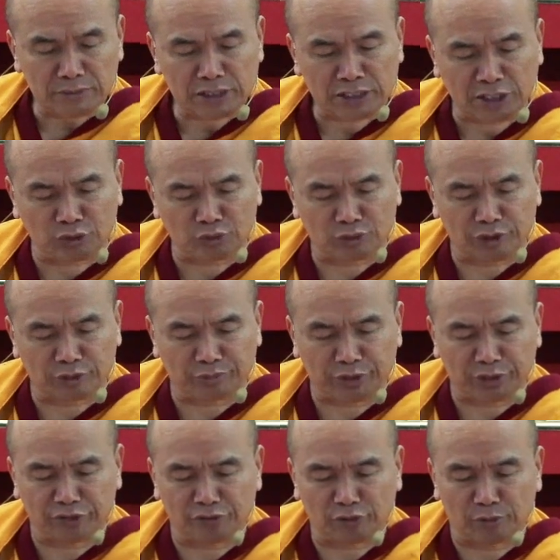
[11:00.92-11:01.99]
Concluding
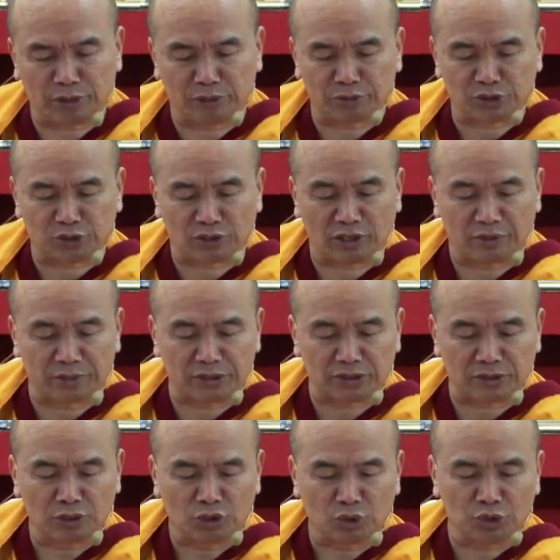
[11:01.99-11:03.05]
prayer from Lama
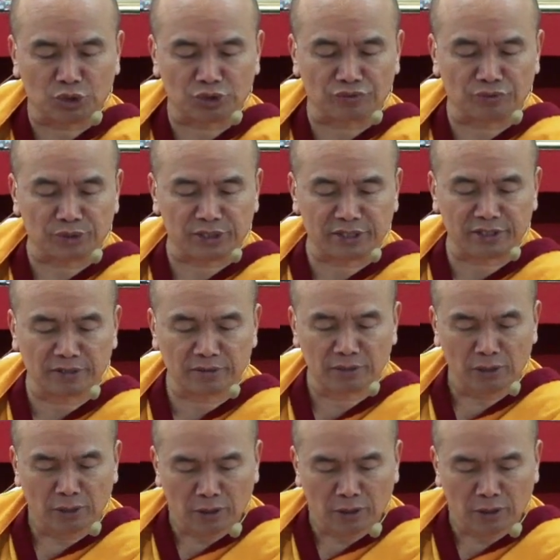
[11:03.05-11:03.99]
Tsongkhapa's Ocean Reasoning,